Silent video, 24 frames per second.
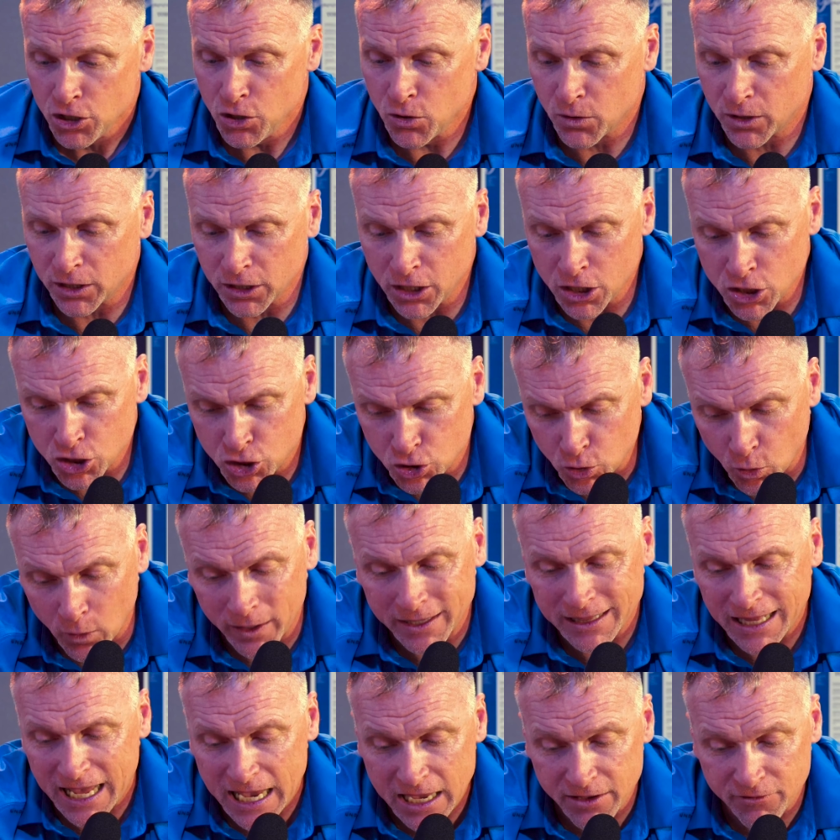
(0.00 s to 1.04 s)
you could
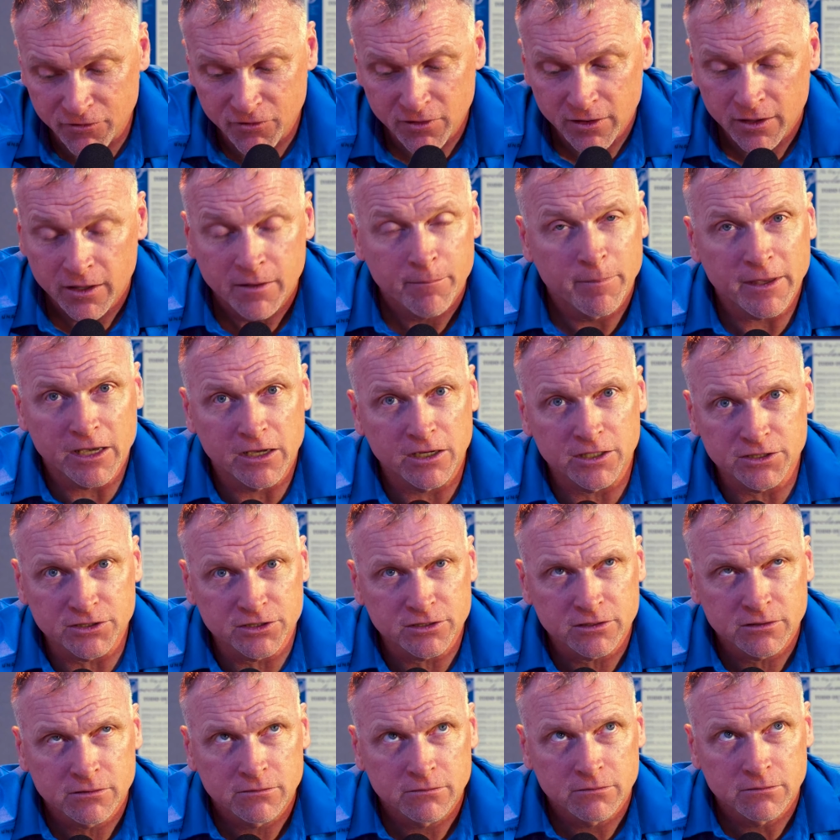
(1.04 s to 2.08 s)
enjoy life
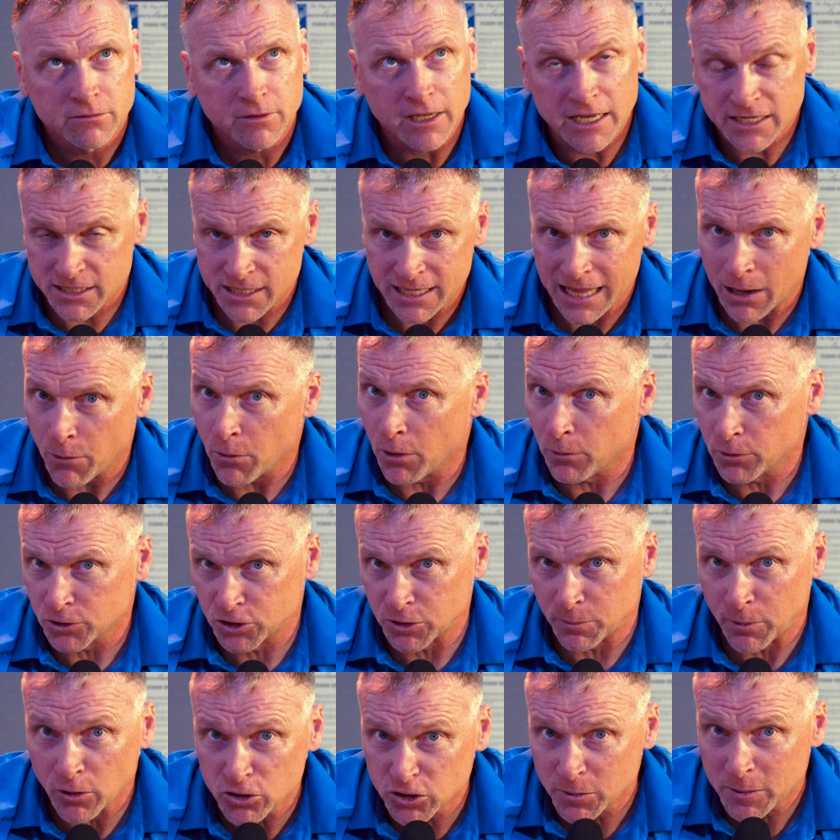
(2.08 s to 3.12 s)
because isn't that what we're
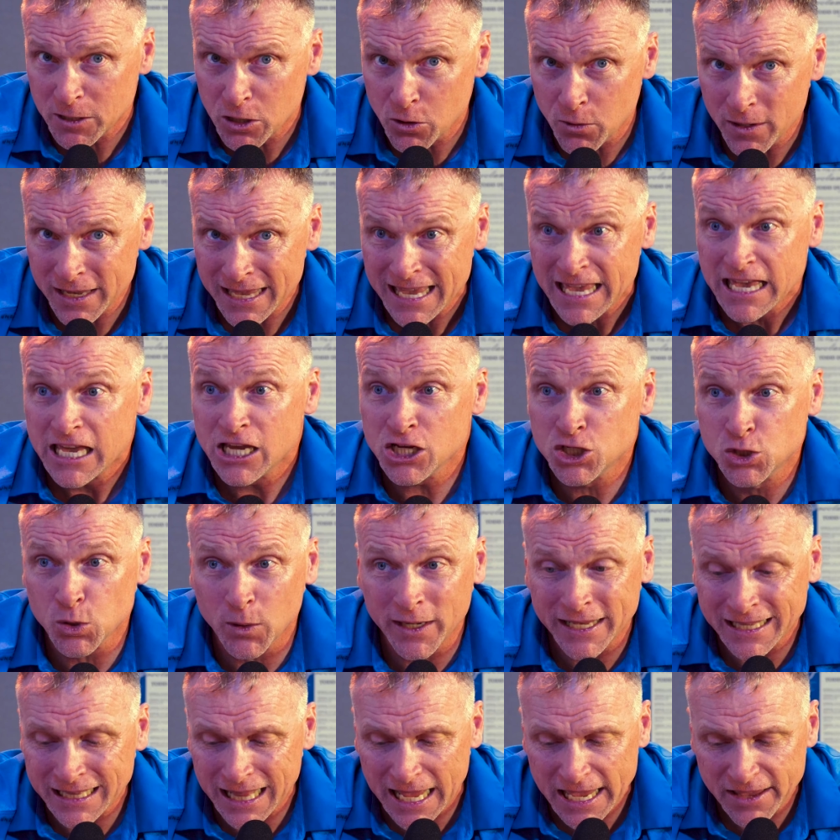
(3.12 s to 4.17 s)
supposed to be doing
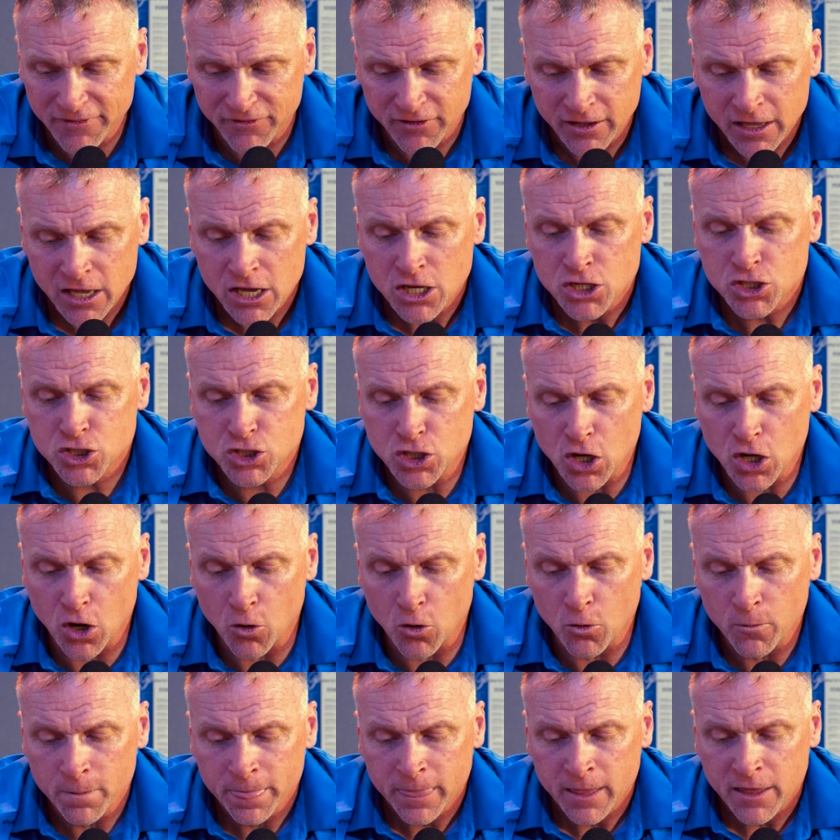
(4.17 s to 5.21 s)
enjoying life
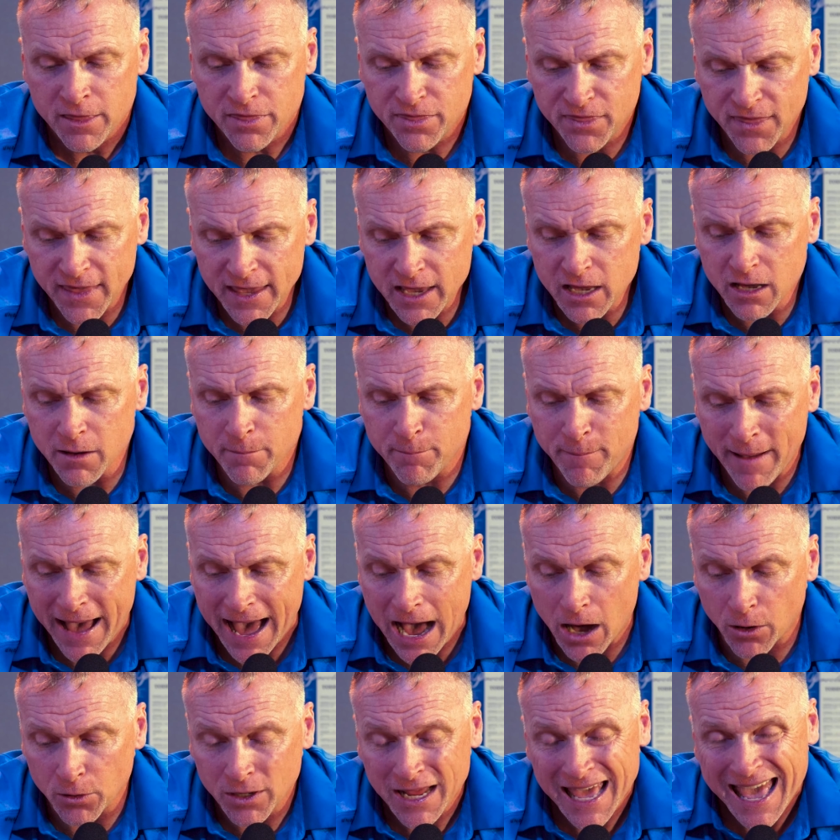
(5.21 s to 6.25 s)
so think
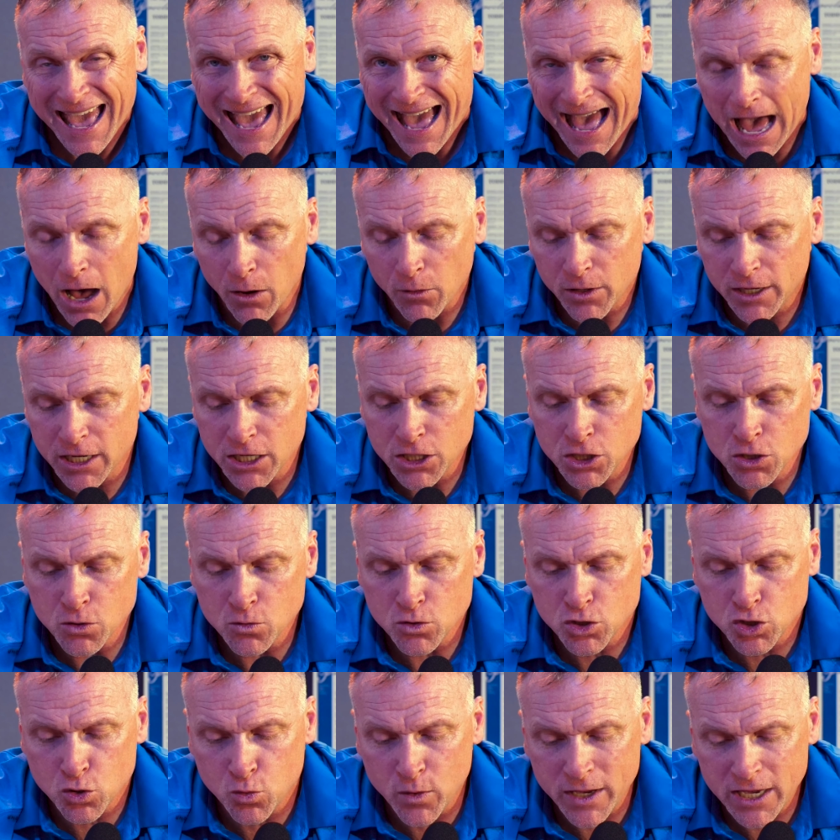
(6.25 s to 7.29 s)
about how can
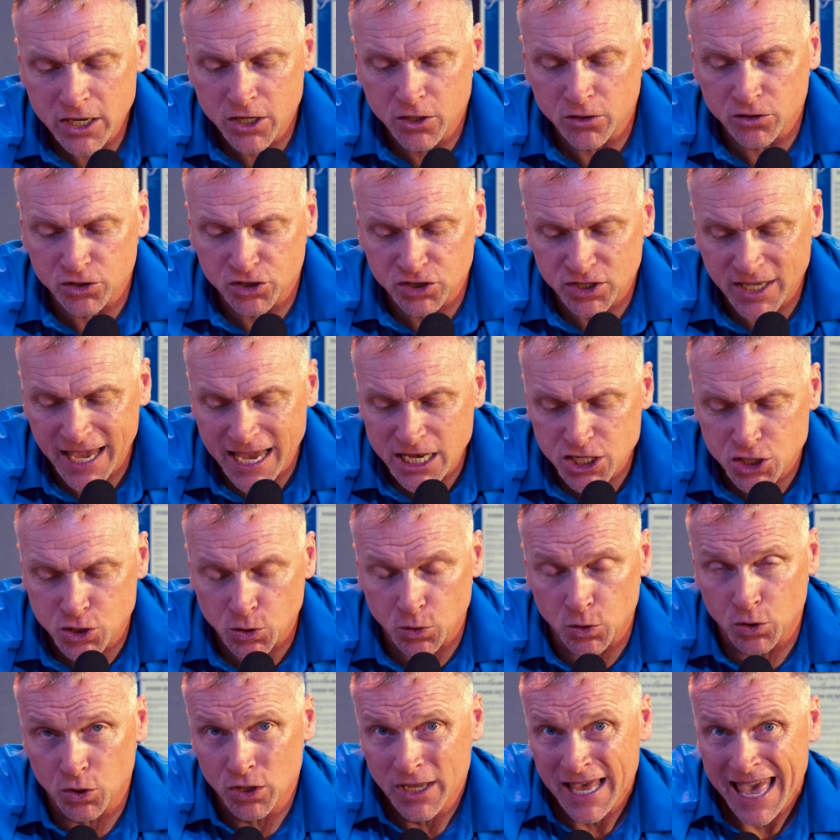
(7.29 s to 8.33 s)
you tweak your
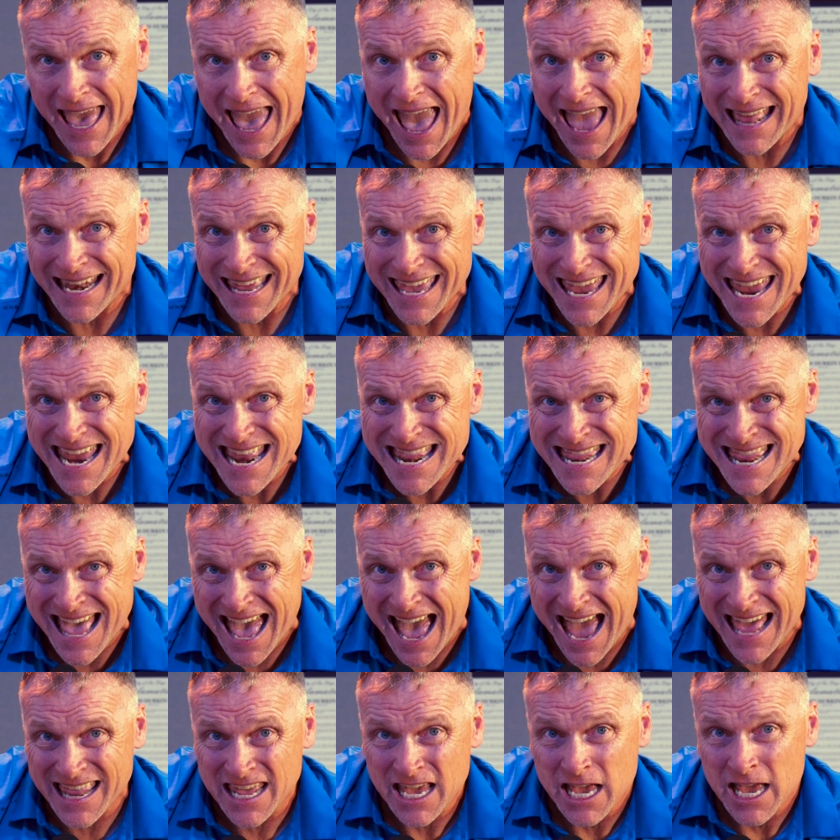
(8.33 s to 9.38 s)
schedule and in
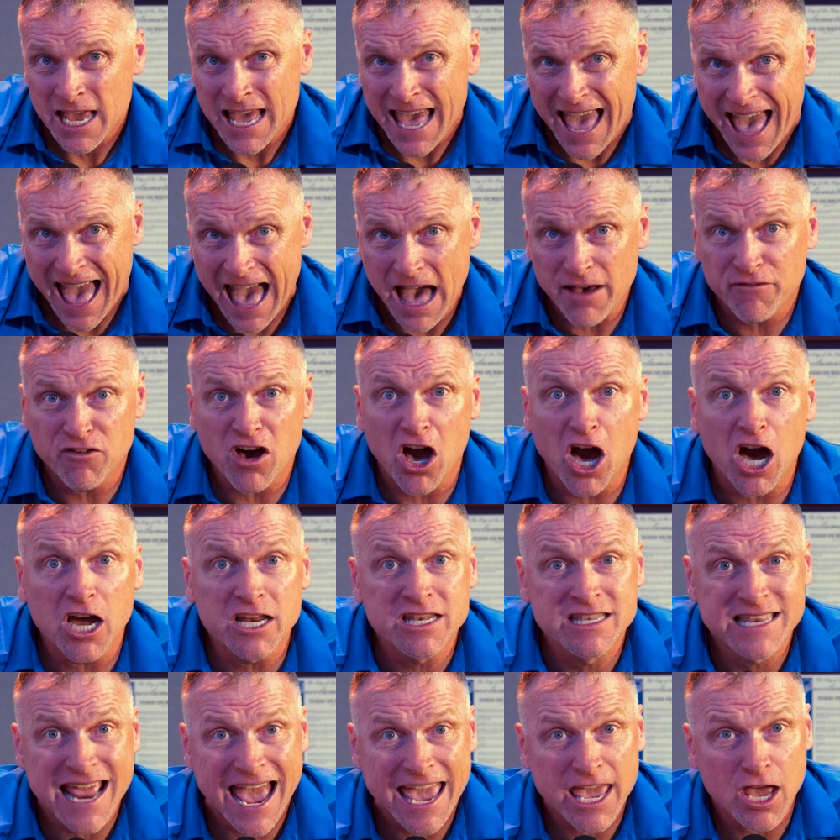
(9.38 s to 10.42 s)
that have a
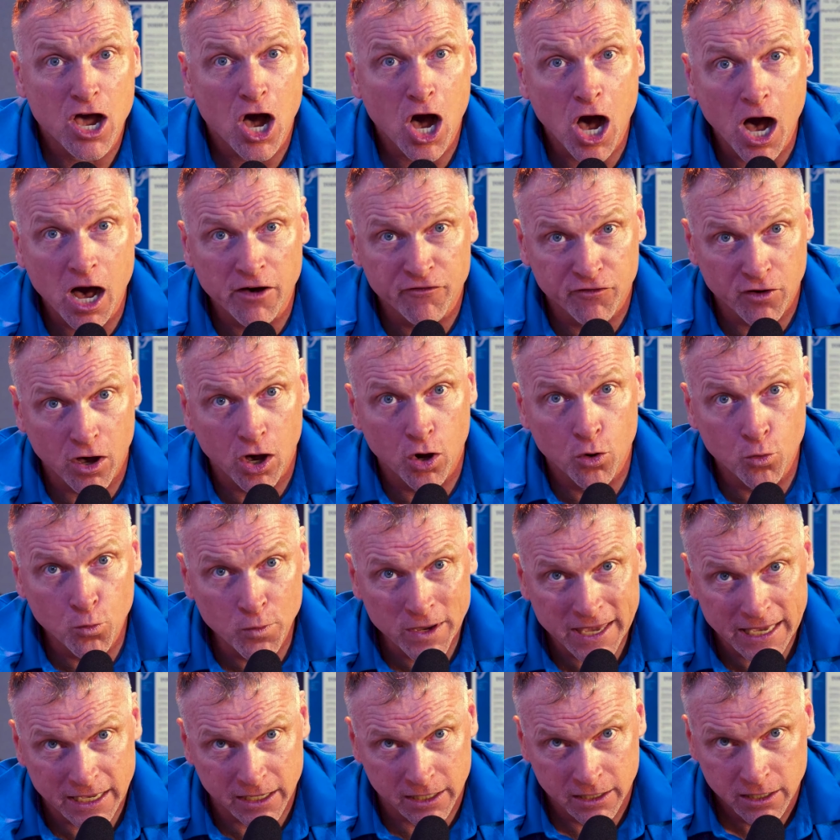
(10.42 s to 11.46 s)
day off a
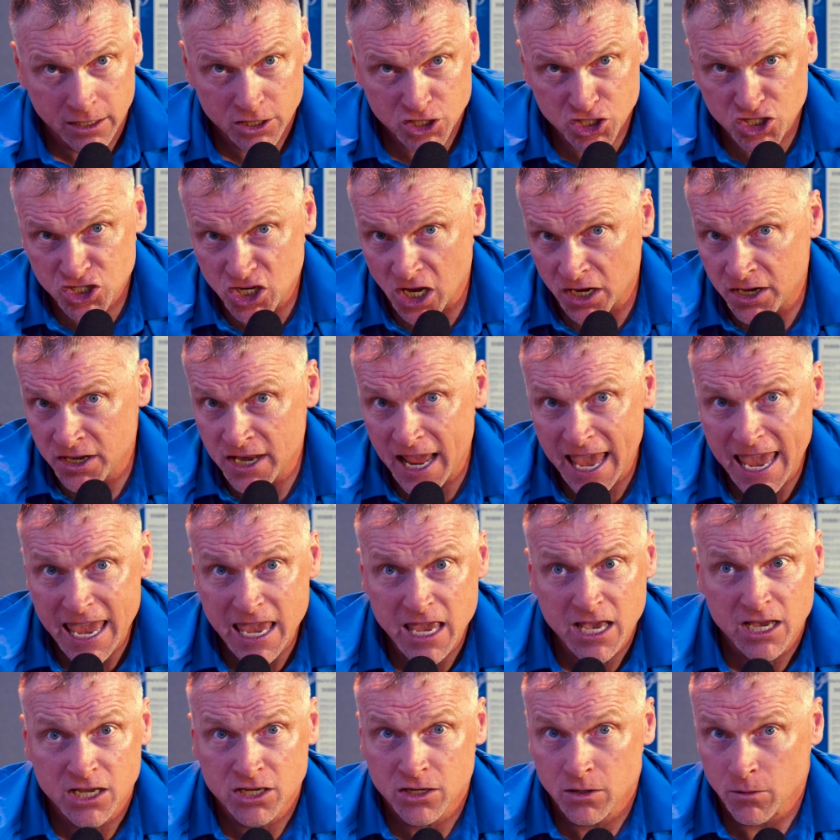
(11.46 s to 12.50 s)
week sunday